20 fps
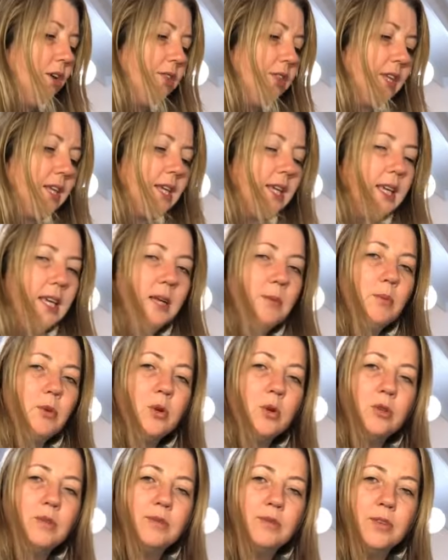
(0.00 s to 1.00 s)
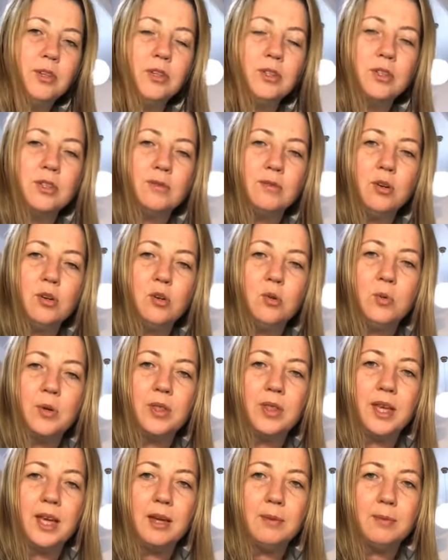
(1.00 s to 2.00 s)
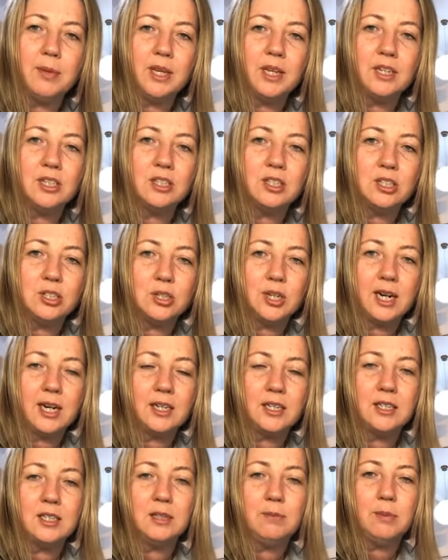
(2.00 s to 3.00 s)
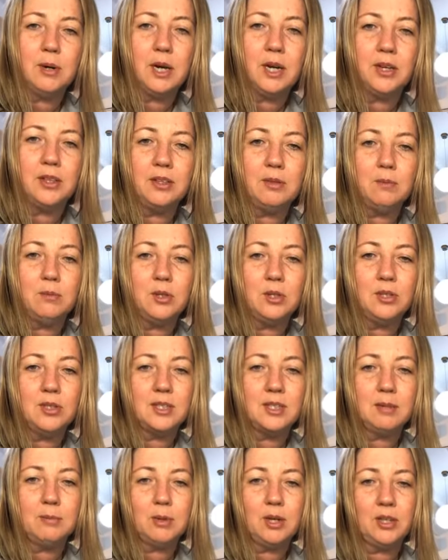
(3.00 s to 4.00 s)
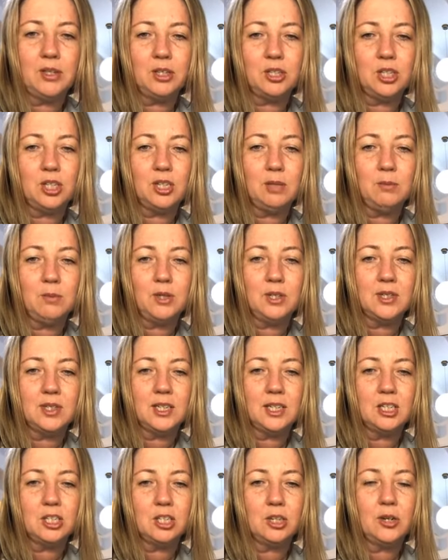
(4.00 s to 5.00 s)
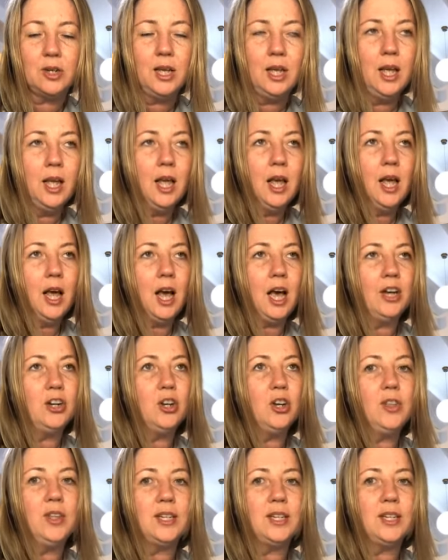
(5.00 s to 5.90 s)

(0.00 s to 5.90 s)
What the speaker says: keyboard first of all, without being distracted by the music, by the sheet music. So I know